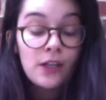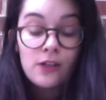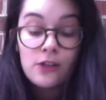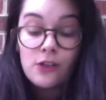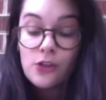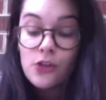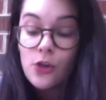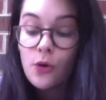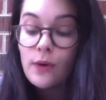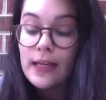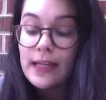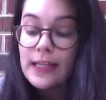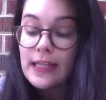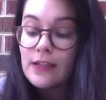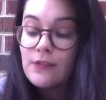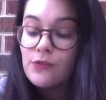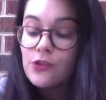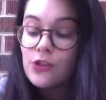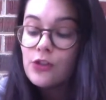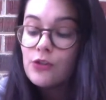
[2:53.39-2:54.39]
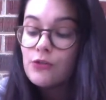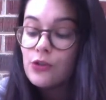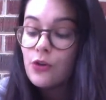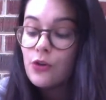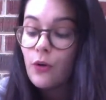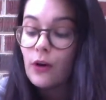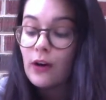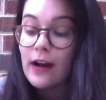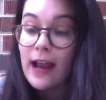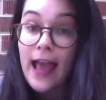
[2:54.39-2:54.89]
So it gives you
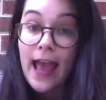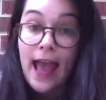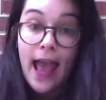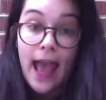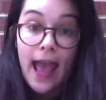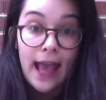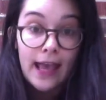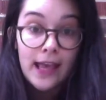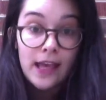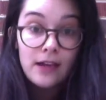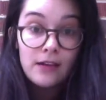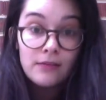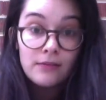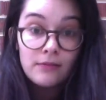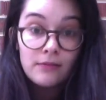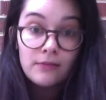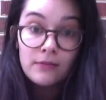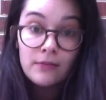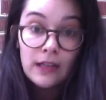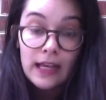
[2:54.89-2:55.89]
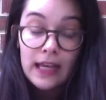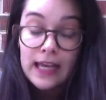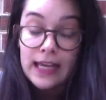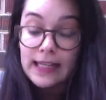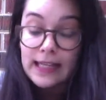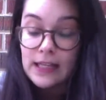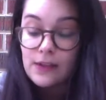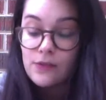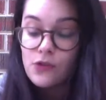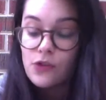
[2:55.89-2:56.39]
your A, it
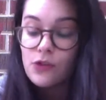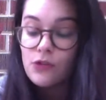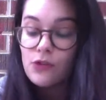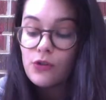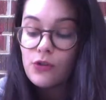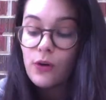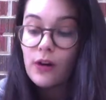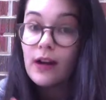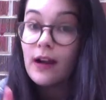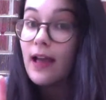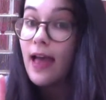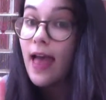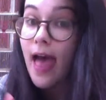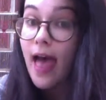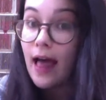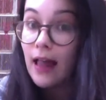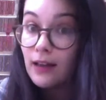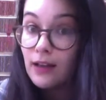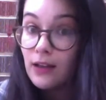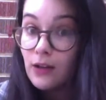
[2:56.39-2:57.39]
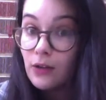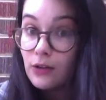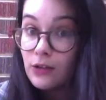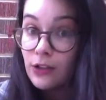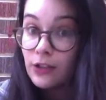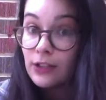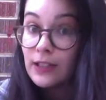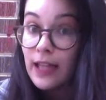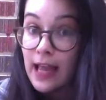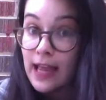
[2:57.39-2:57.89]
gives you your L,
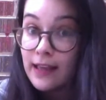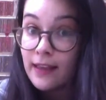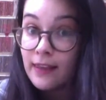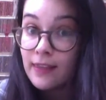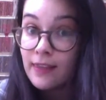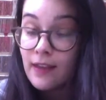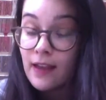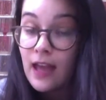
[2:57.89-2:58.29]
your length,